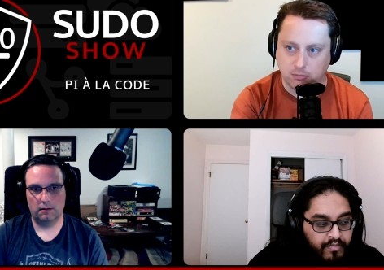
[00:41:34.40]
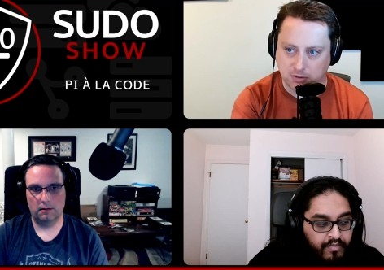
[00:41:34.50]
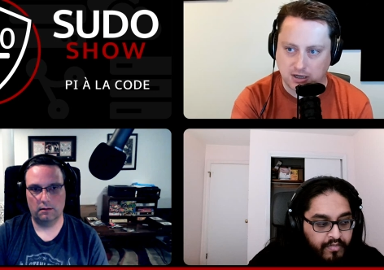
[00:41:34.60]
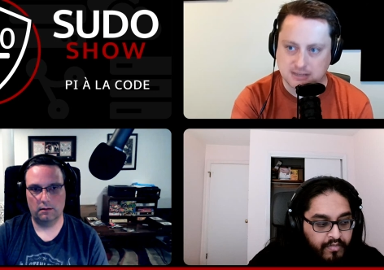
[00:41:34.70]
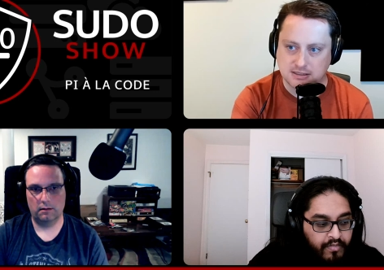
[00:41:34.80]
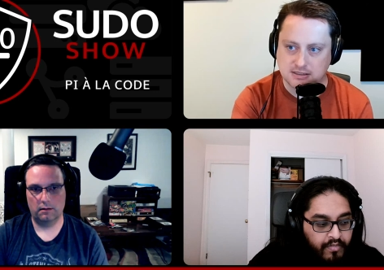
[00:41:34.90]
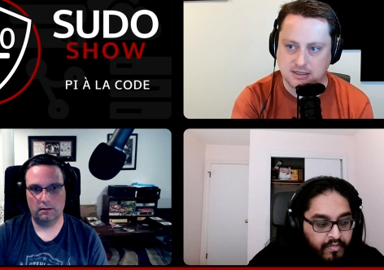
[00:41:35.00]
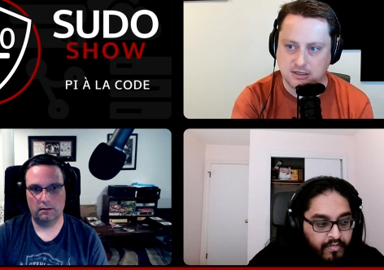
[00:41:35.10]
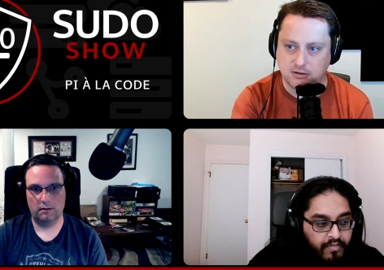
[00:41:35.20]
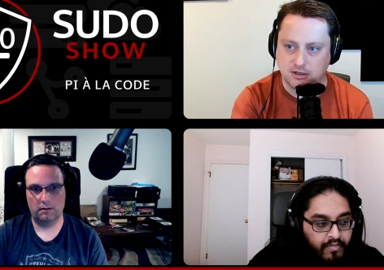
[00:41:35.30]

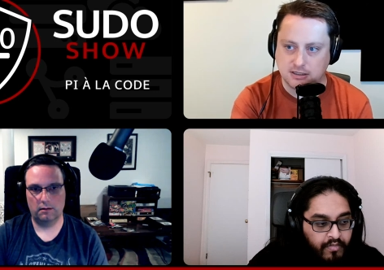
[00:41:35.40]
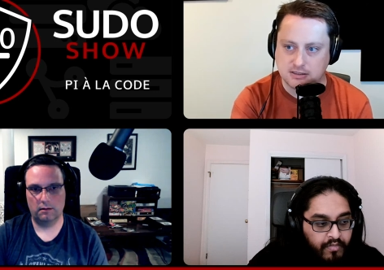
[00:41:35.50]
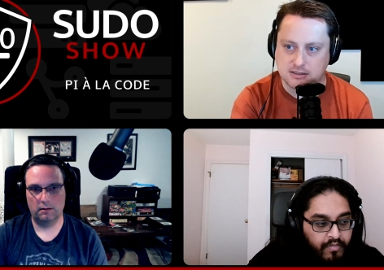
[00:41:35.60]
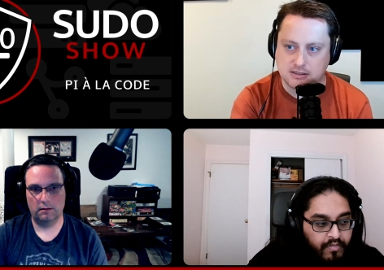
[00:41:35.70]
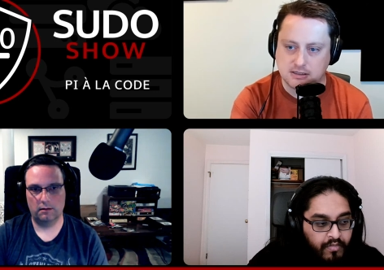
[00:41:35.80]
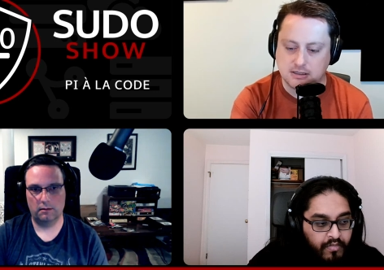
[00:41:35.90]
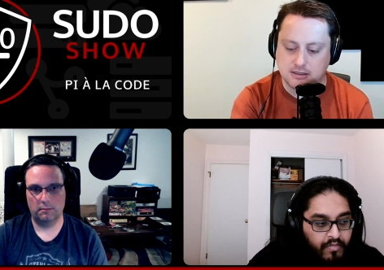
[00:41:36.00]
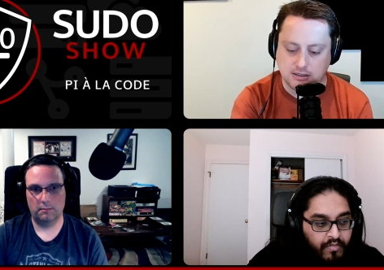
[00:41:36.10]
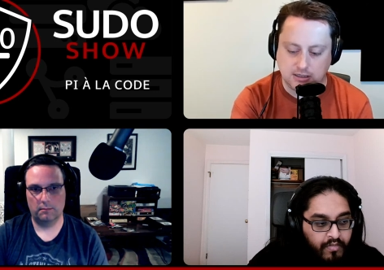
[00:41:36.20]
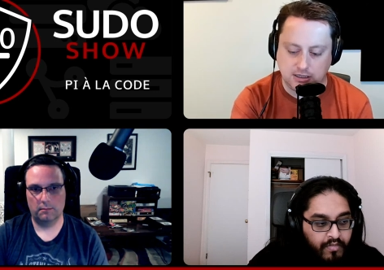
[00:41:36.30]
Speaker 1: processing unit
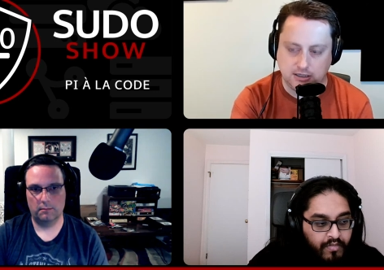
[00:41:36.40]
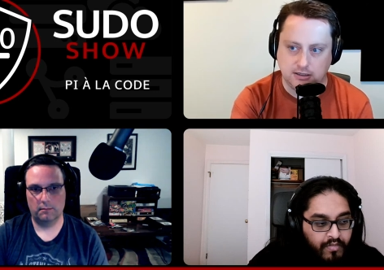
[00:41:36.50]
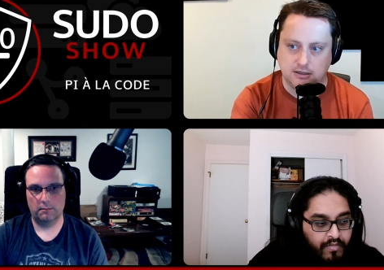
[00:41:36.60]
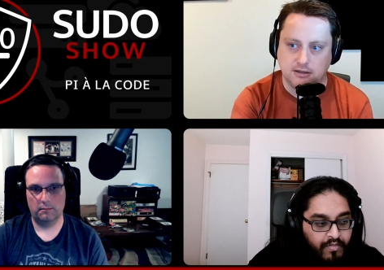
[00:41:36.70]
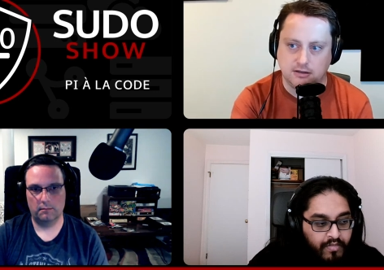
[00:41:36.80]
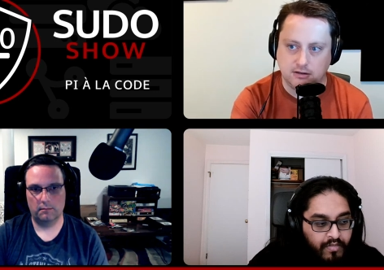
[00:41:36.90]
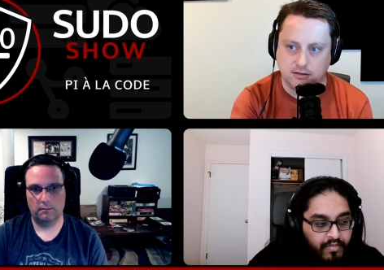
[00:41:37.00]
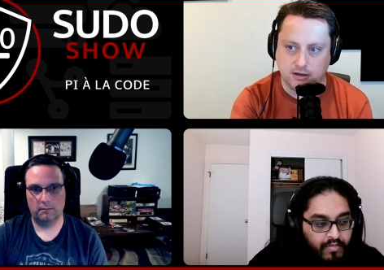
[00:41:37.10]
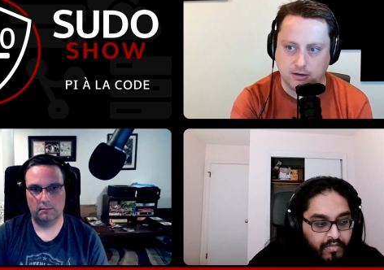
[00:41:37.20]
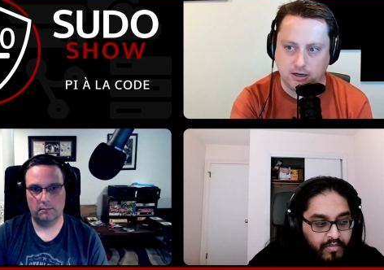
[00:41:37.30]
in
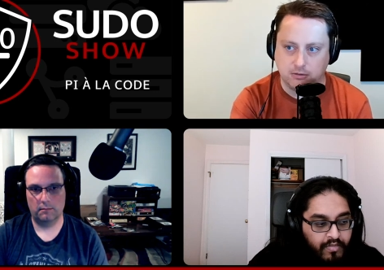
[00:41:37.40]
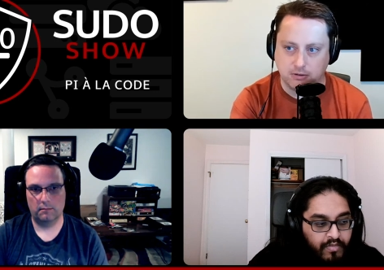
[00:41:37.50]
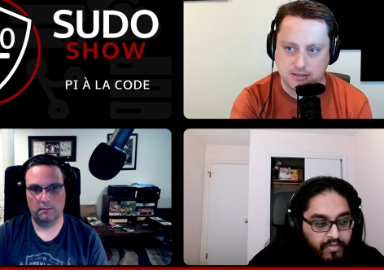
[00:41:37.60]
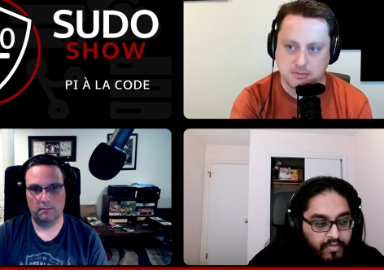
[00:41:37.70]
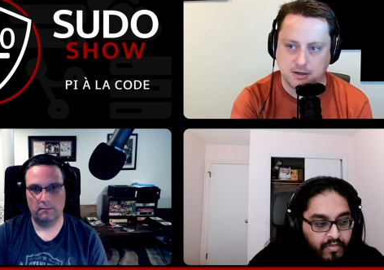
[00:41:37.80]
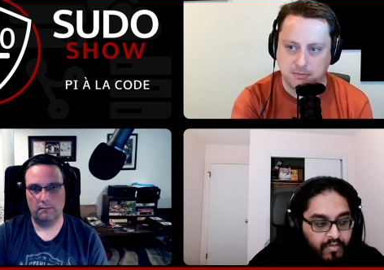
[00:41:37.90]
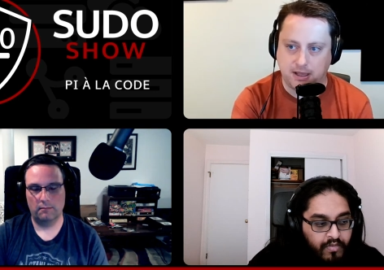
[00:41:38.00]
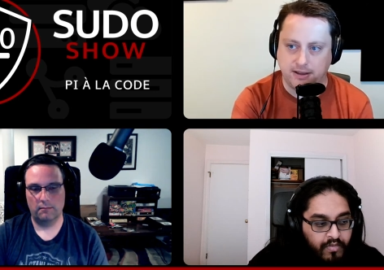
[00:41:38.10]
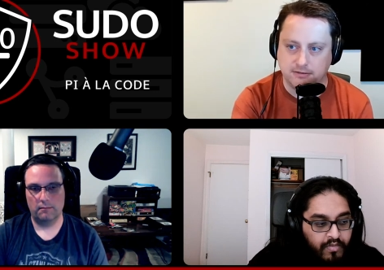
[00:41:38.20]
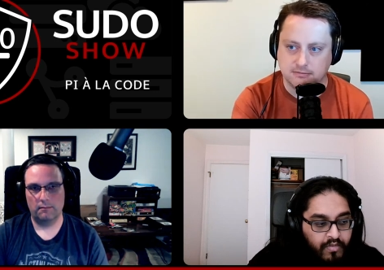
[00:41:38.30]
their in a Raspberry
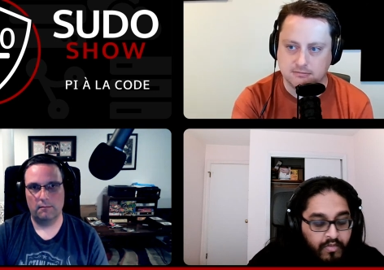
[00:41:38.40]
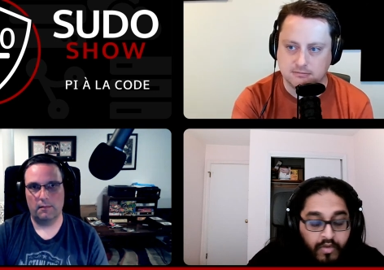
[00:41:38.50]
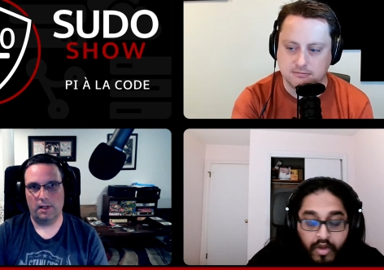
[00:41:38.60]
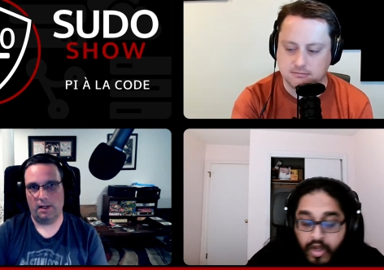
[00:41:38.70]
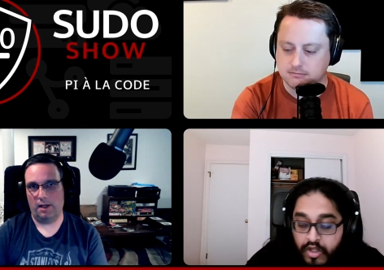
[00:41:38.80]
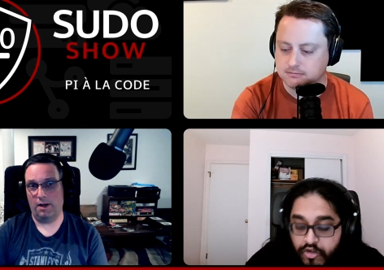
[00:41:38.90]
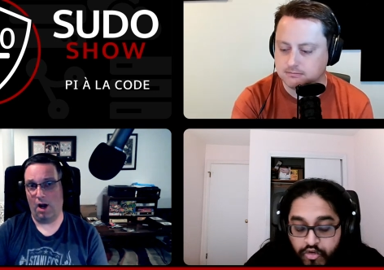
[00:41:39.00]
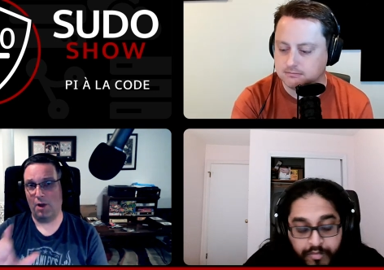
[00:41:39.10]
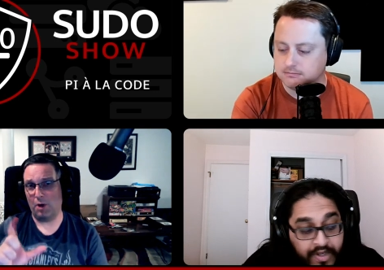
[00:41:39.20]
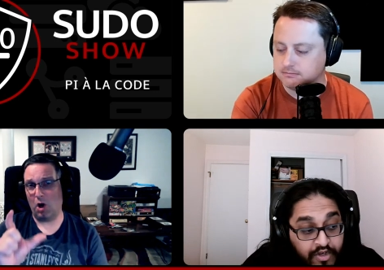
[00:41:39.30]
Pi.
Speaker 2: And
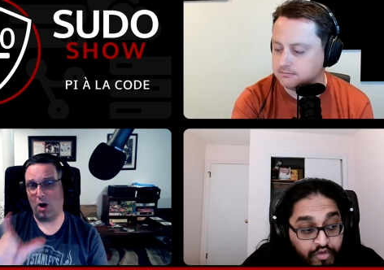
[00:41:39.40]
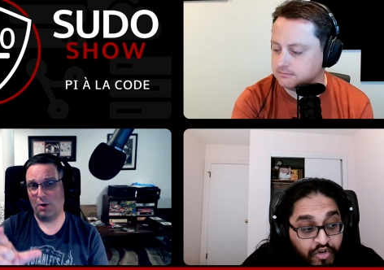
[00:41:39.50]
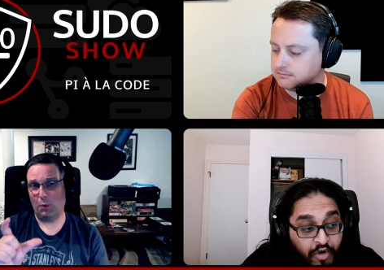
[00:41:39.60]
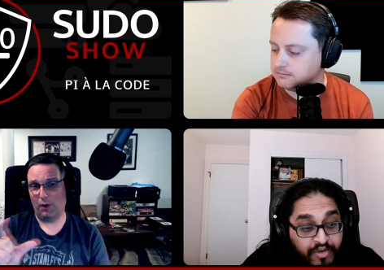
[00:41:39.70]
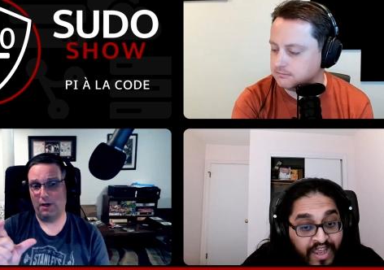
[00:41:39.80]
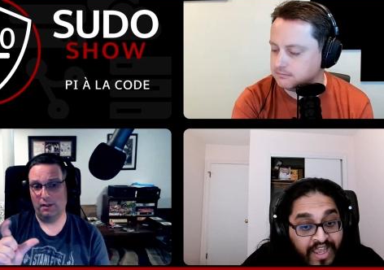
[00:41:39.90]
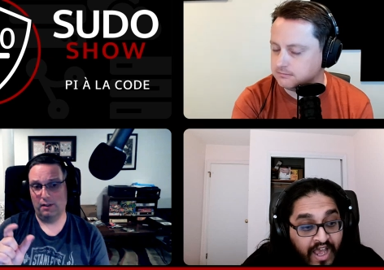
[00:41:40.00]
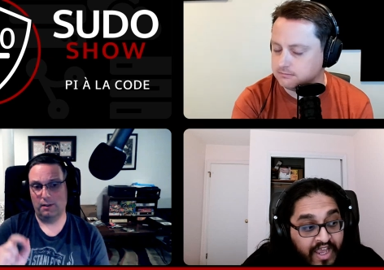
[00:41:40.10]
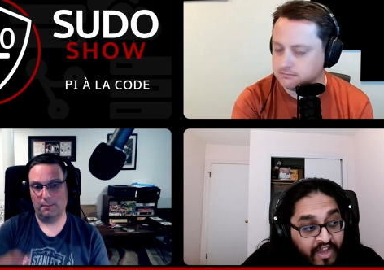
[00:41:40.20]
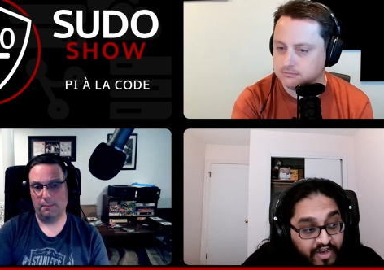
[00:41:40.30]
you other mean you hardware. don't
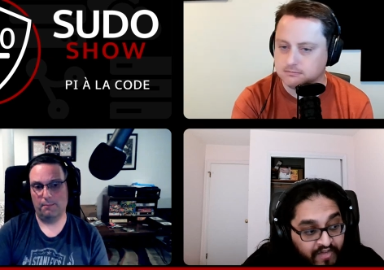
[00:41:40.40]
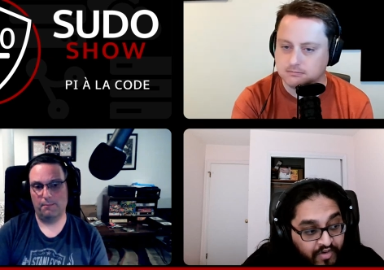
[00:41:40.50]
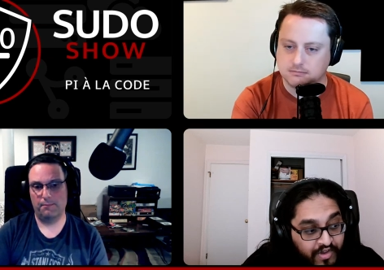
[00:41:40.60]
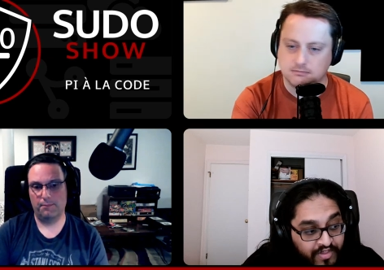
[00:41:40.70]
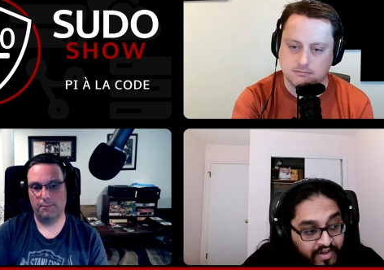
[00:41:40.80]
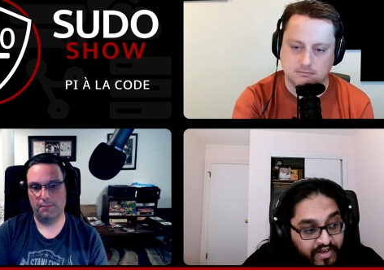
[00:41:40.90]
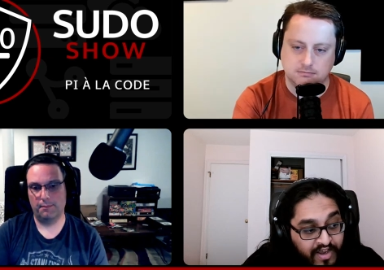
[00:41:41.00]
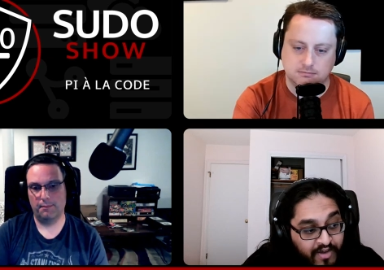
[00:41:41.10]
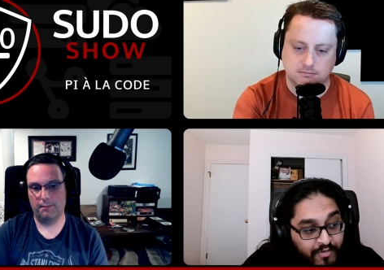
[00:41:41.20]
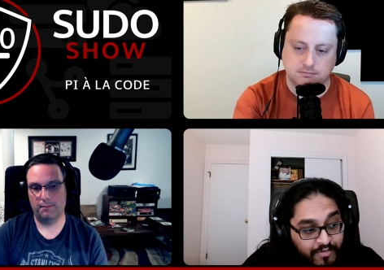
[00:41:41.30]
AI on everything
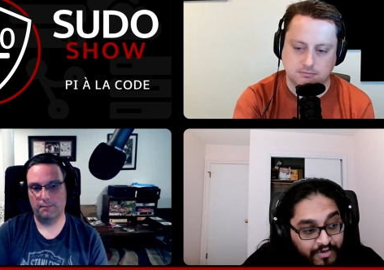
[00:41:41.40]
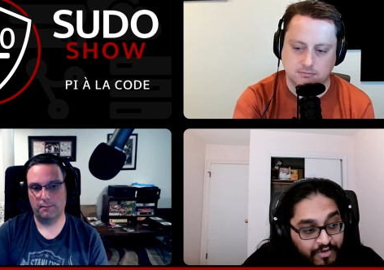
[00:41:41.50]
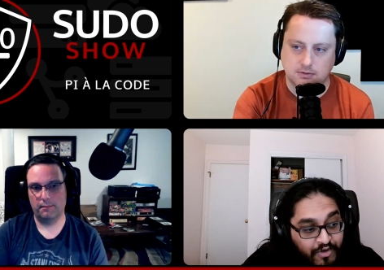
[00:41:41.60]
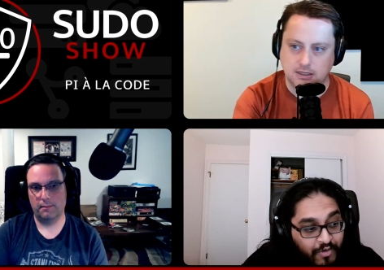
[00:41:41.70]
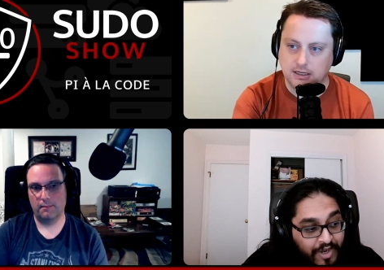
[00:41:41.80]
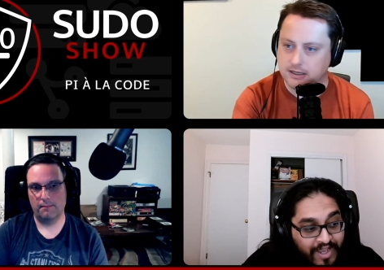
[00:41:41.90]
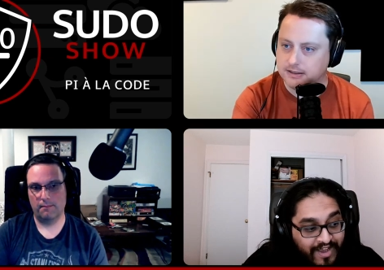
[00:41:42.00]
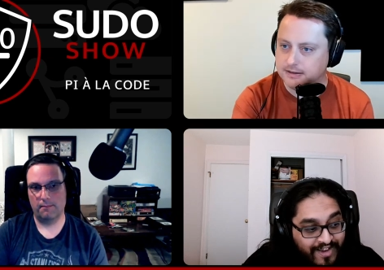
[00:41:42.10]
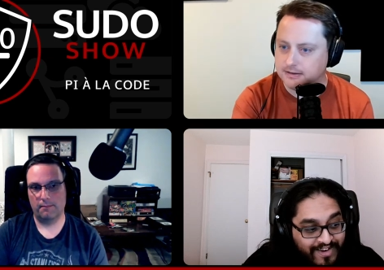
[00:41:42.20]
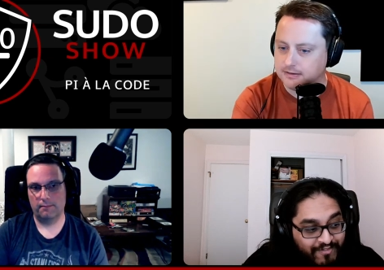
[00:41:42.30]
now? You don't
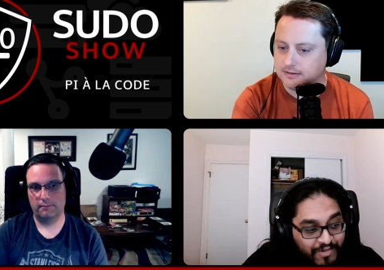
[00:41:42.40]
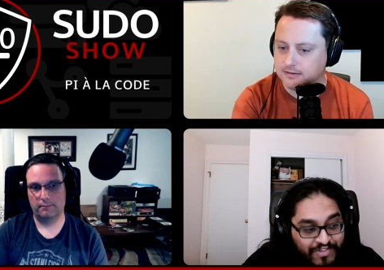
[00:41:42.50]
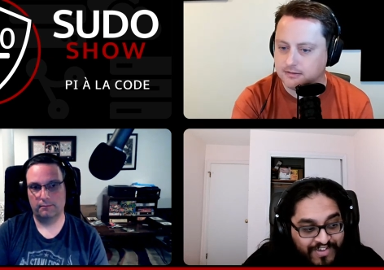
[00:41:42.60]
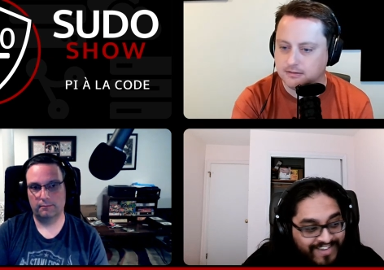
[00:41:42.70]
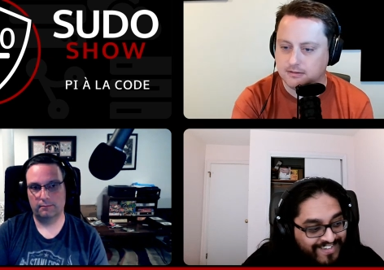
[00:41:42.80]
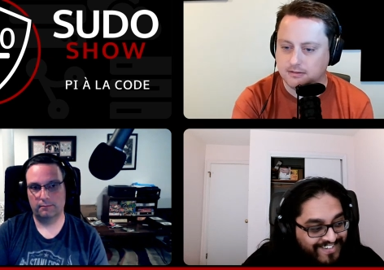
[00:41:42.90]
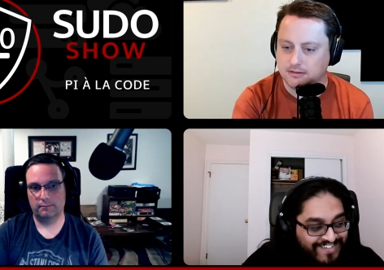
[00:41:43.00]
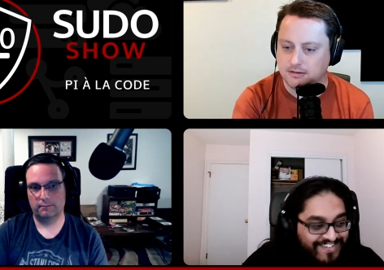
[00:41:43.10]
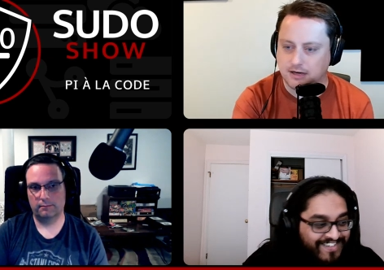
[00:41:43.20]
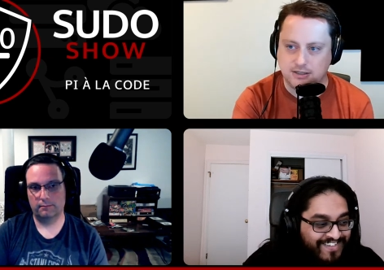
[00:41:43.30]
AI on everything?
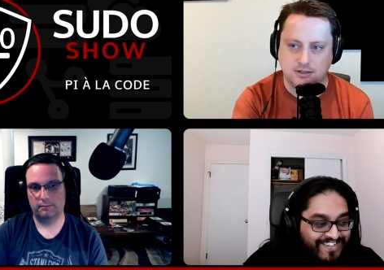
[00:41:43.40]
Speaker 1: I